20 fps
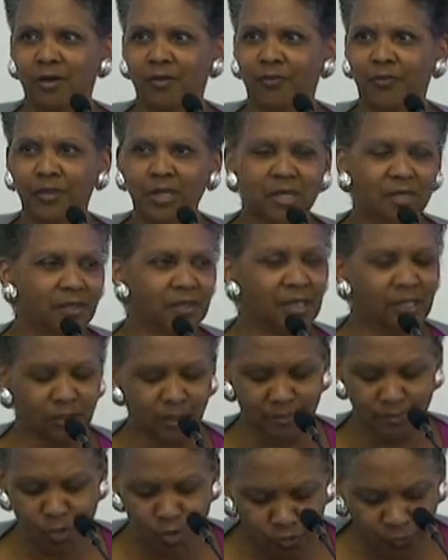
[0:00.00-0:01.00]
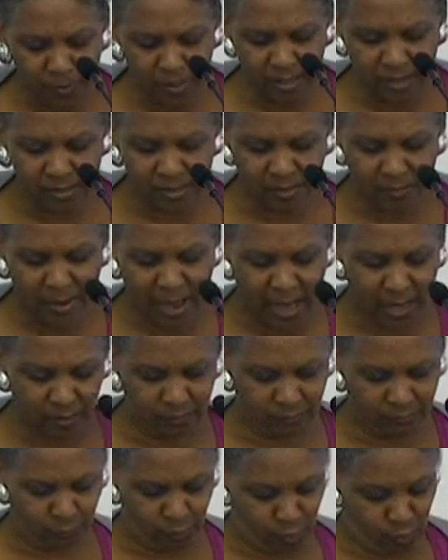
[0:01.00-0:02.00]
thinking that the movement is
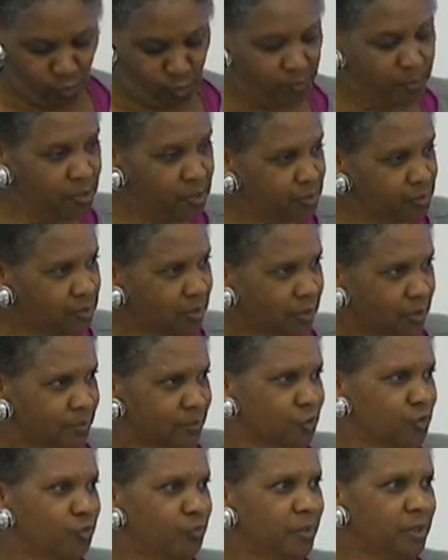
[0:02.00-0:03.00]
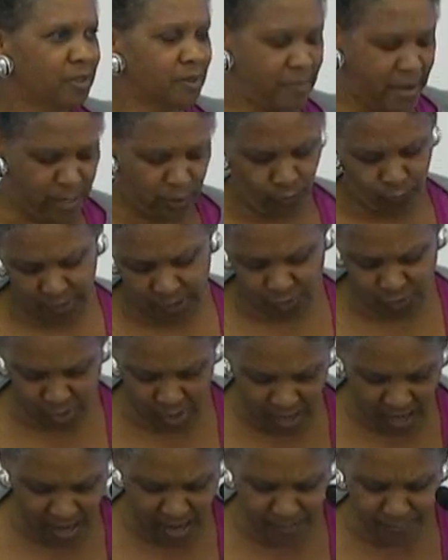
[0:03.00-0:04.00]
about renewables, and a movement about green
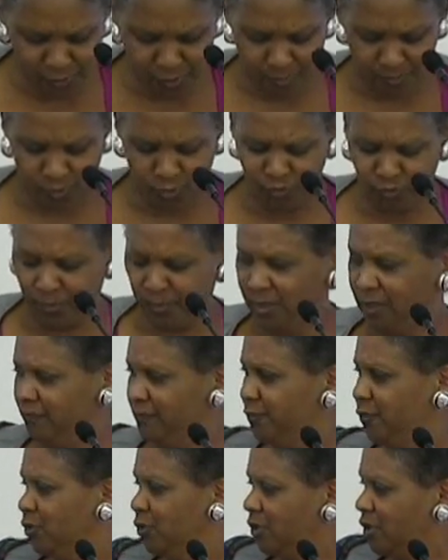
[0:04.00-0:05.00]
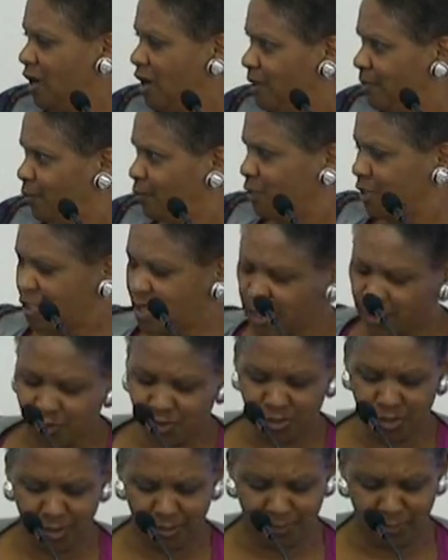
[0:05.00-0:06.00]
jobs, a movement for carbon
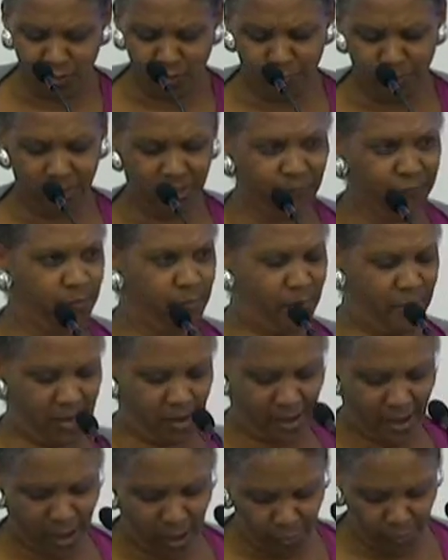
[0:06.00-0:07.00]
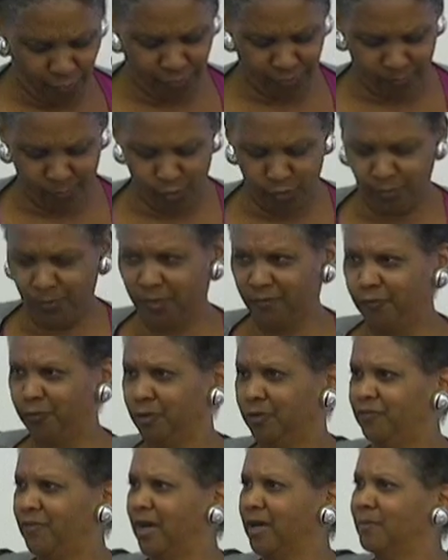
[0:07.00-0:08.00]
reduction, a movement for better health, a movement for
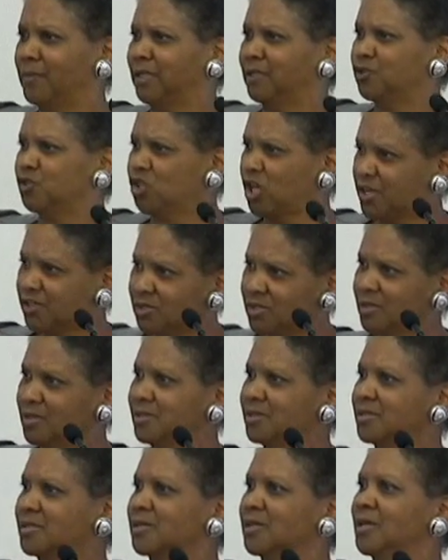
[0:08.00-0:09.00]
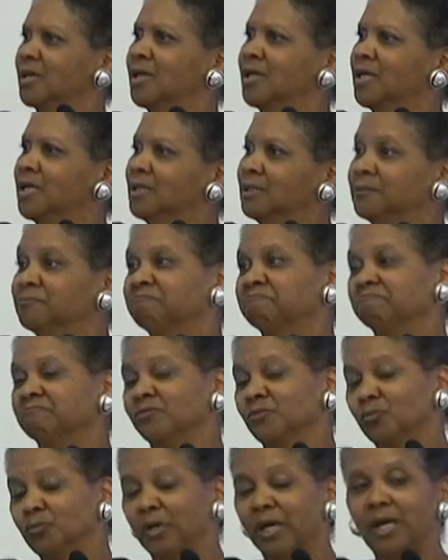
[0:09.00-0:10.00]
environmental justice.
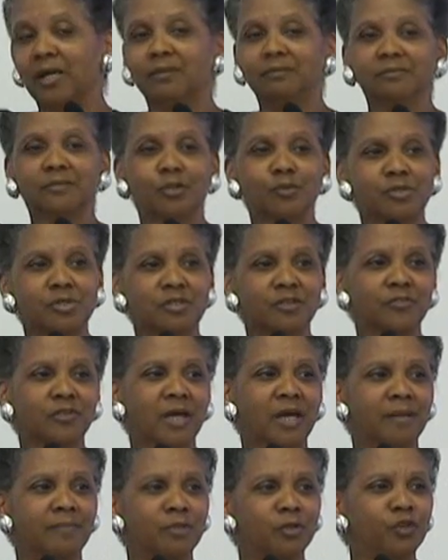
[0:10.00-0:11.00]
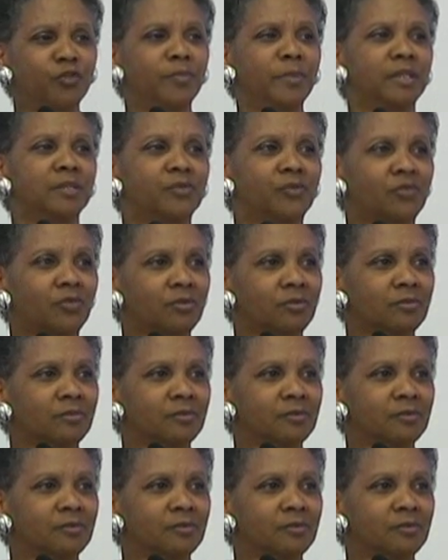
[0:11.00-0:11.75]
Well, those are different kind of movements.